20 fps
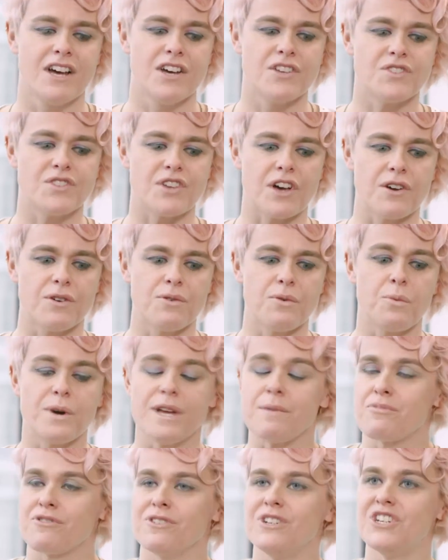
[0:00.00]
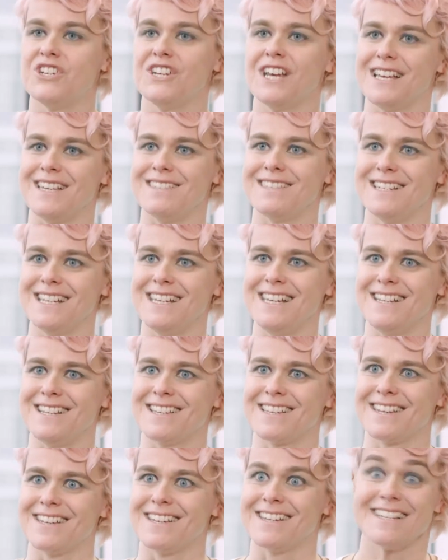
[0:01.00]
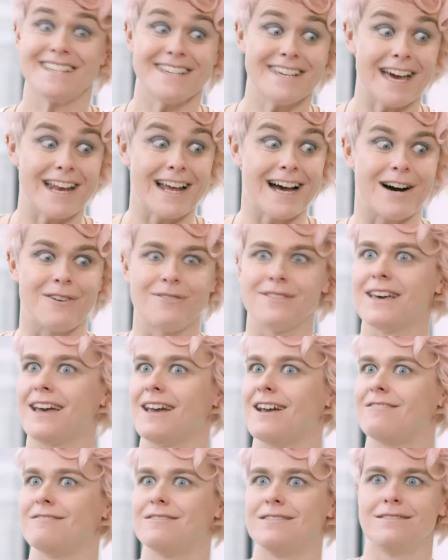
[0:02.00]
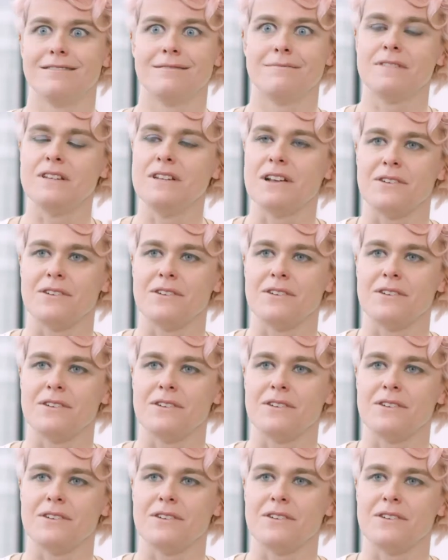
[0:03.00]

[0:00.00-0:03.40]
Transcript: So we appreciate the need to get out there and